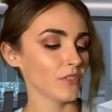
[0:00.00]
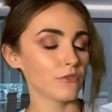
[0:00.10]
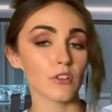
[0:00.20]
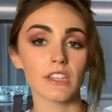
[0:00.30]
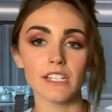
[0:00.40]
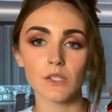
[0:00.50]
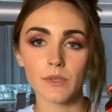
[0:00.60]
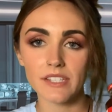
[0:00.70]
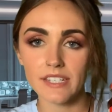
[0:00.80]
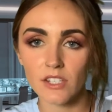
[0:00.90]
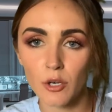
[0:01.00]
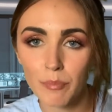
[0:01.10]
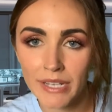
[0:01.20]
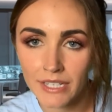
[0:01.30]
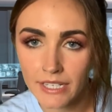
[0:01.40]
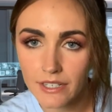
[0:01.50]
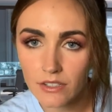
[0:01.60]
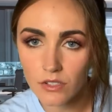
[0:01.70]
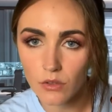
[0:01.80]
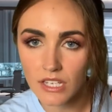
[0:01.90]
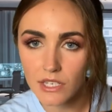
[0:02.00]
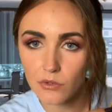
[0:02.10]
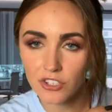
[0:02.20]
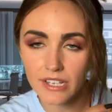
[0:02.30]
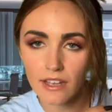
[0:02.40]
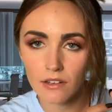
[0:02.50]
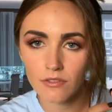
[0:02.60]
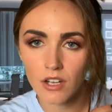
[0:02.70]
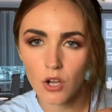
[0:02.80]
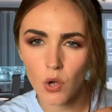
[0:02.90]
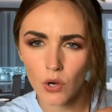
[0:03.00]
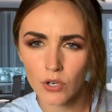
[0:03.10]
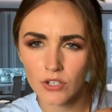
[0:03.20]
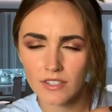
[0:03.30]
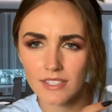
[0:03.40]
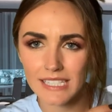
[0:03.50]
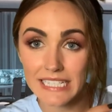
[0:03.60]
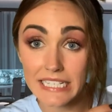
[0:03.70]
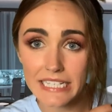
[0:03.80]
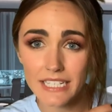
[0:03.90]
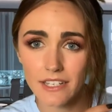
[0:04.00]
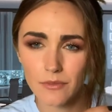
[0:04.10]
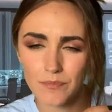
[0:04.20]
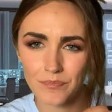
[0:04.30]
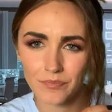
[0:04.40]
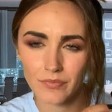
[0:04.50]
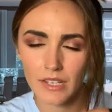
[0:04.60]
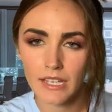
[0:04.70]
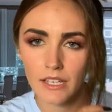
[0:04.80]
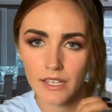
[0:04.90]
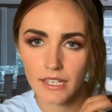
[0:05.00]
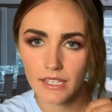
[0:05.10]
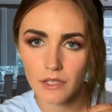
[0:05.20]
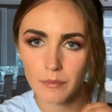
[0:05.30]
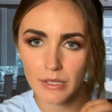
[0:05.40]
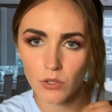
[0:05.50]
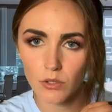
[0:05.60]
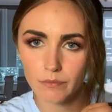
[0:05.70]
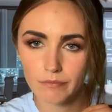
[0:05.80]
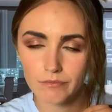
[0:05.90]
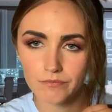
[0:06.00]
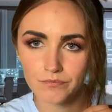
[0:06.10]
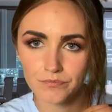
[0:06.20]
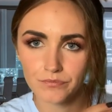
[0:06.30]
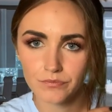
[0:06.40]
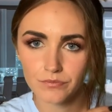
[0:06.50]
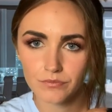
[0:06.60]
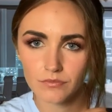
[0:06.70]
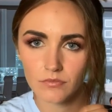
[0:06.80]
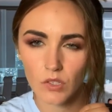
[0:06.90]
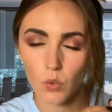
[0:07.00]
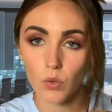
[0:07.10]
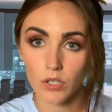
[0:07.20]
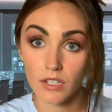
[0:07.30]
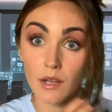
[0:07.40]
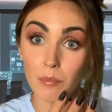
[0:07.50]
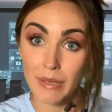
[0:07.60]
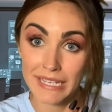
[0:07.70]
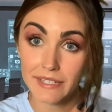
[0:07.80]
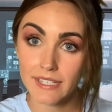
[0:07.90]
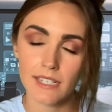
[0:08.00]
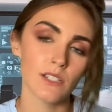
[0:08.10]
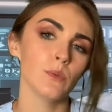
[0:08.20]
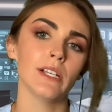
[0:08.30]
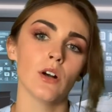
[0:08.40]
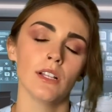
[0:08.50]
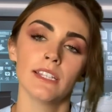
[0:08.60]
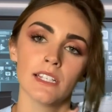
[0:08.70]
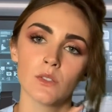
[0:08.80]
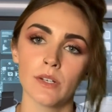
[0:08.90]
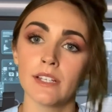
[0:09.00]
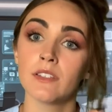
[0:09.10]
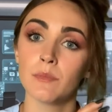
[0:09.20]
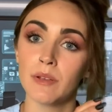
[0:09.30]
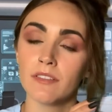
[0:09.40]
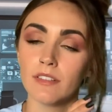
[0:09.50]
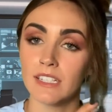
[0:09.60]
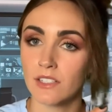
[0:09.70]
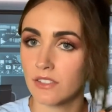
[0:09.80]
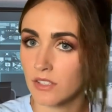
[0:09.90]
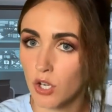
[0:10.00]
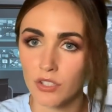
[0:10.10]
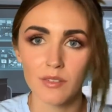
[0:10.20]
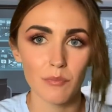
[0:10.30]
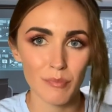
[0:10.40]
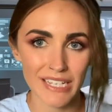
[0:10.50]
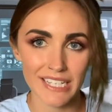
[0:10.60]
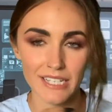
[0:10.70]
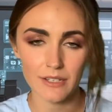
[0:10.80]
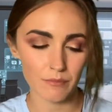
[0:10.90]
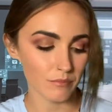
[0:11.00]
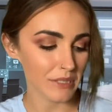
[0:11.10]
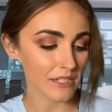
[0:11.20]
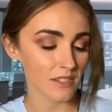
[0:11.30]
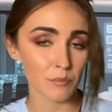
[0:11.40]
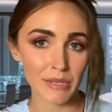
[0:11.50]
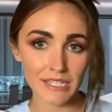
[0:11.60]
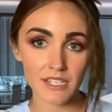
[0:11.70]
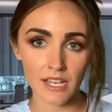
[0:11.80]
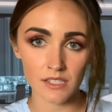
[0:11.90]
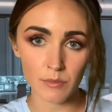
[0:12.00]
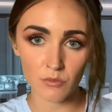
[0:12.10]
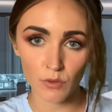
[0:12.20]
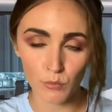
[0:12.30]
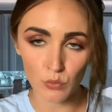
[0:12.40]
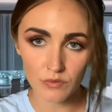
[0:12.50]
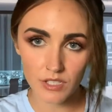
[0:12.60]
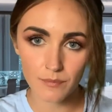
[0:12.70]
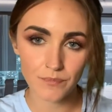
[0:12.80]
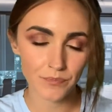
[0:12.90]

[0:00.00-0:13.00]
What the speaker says: For these ones, these are pitted, so they usually have a hard seed in the middle, or a pit as we call it. That's why it's called pitted, because the pit has been removed.